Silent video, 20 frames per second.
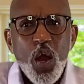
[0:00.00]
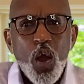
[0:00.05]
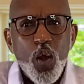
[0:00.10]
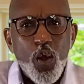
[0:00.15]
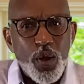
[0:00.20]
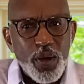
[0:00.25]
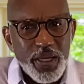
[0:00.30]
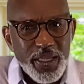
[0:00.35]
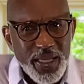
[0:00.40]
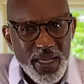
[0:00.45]

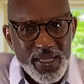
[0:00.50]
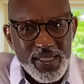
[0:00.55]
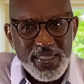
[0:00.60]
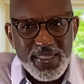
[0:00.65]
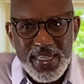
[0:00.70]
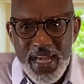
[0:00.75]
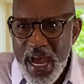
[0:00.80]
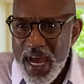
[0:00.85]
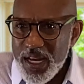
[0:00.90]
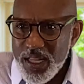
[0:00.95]
on the
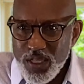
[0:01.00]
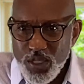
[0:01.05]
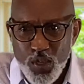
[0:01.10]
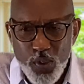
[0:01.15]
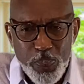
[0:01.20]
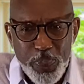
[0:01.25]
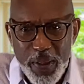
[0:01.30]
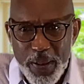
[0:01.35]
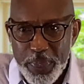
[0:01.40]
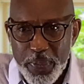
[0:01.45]
inside of you,
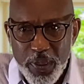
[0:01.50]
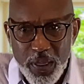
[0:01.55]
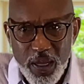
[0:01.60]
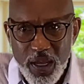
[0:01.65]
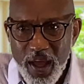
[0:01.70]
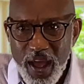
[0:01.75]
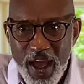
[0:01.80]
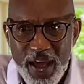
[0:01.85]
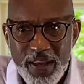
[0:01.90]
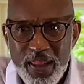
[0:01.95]
people of
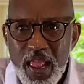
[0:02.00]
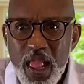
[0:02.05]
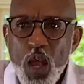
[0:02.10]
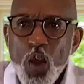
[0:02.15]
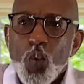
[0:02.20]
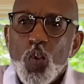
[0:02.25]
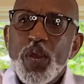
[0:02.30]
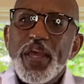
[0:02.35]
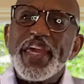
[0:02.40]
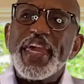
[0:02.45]
God. We